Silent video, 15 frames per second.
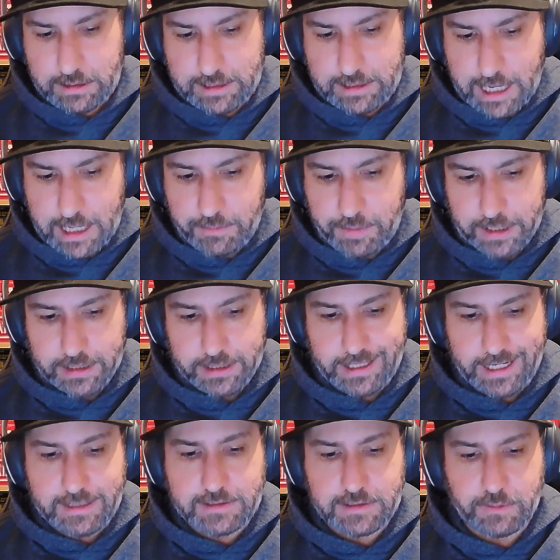Dan Butler
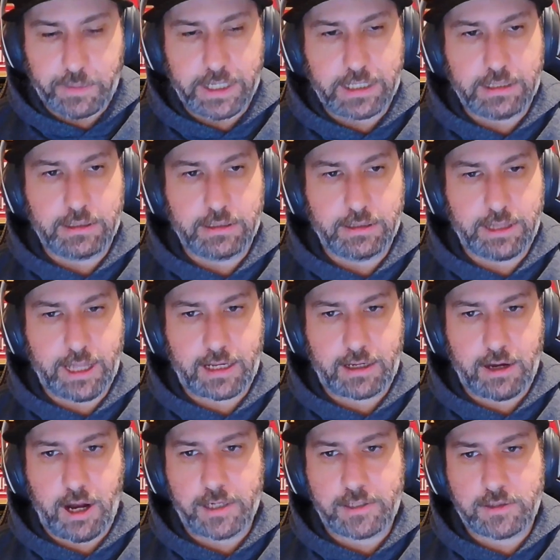needs to be that
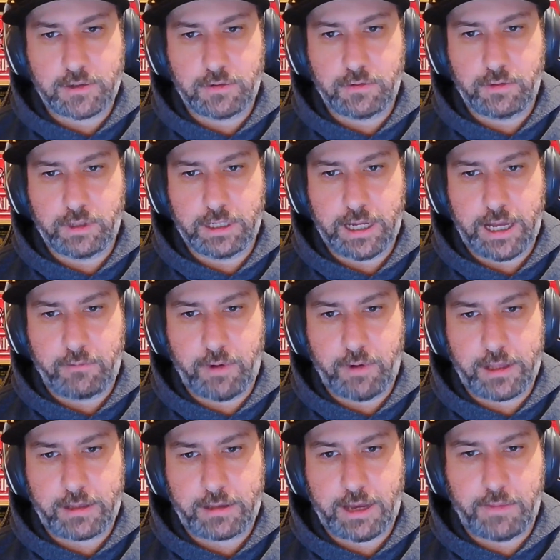guy too, and
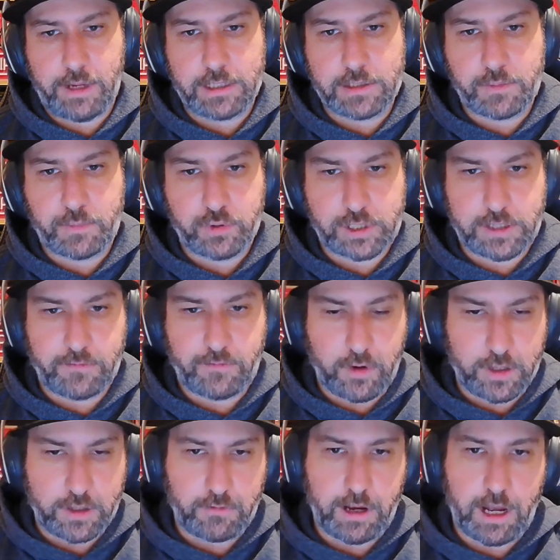whether that means pushing
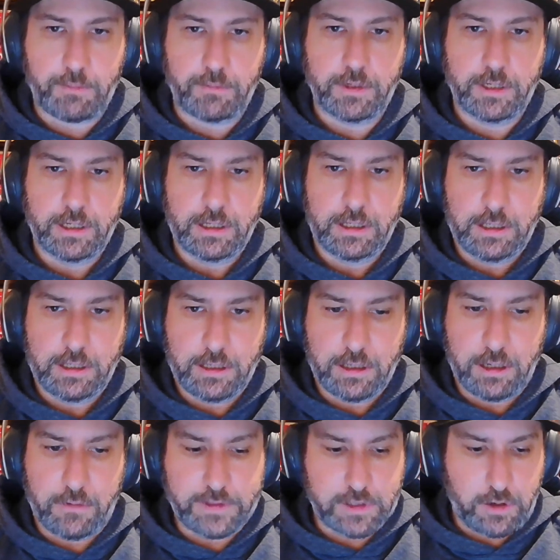further up
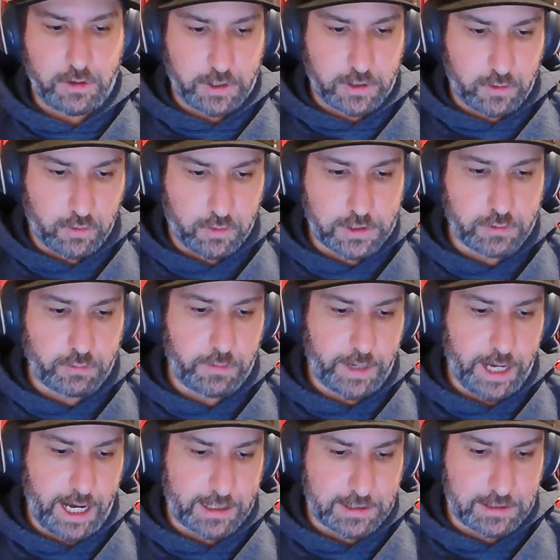of his own accord to
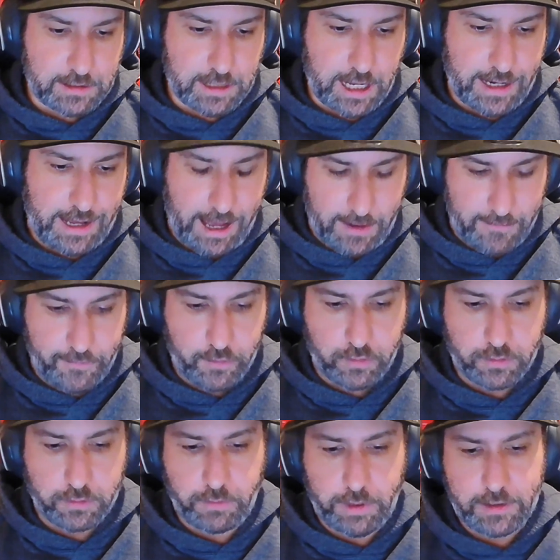impact it at half
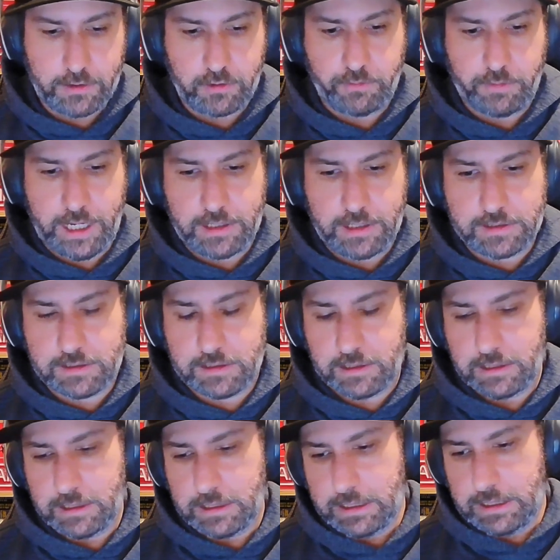forward, whether it means
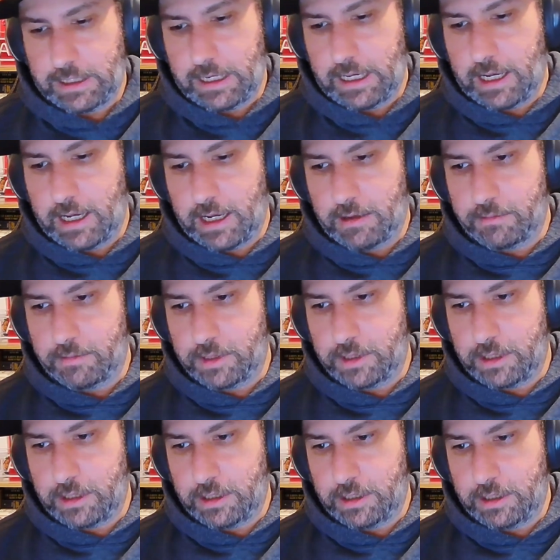
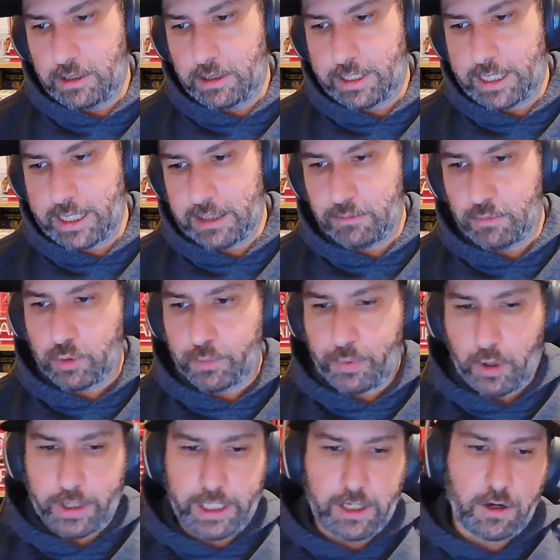getting more
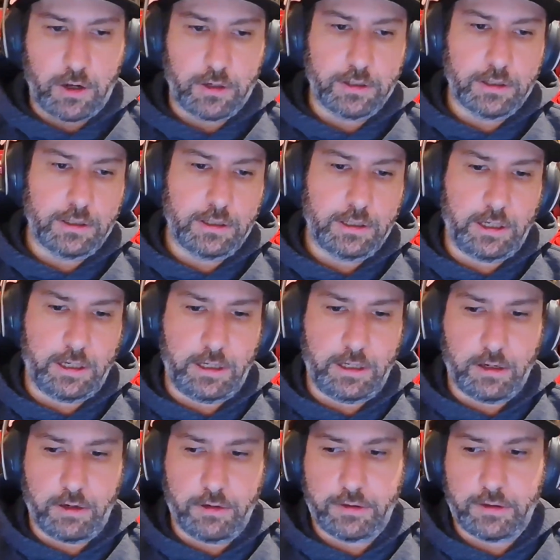body on,
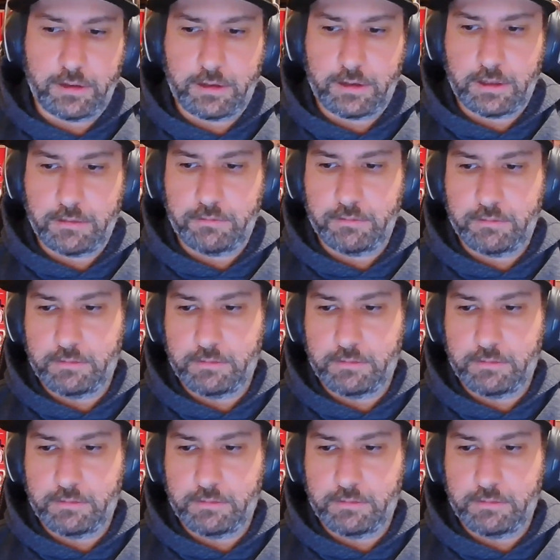the